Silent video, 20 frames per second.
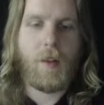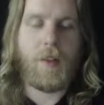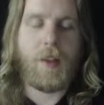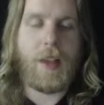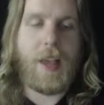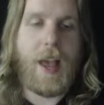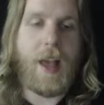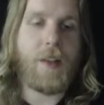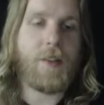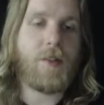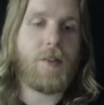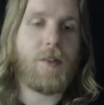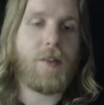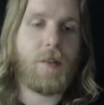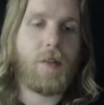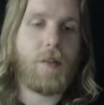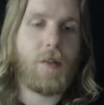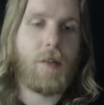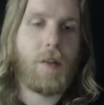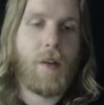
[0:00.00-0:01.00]
the
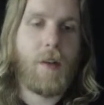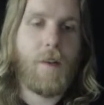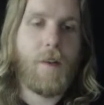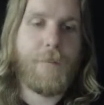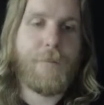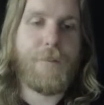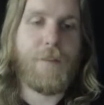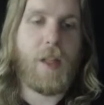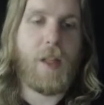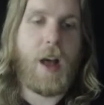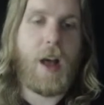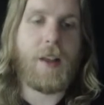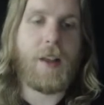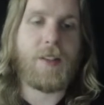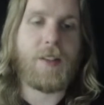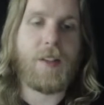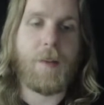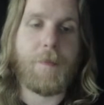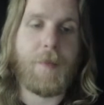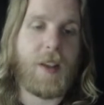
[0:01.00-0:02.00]
castle
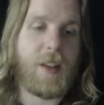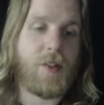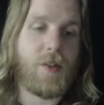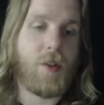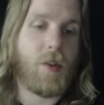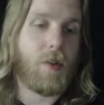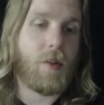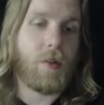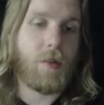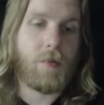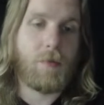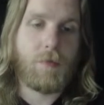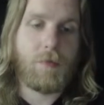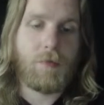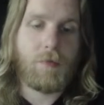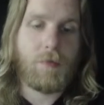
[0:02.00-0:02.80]
flies in a big circle,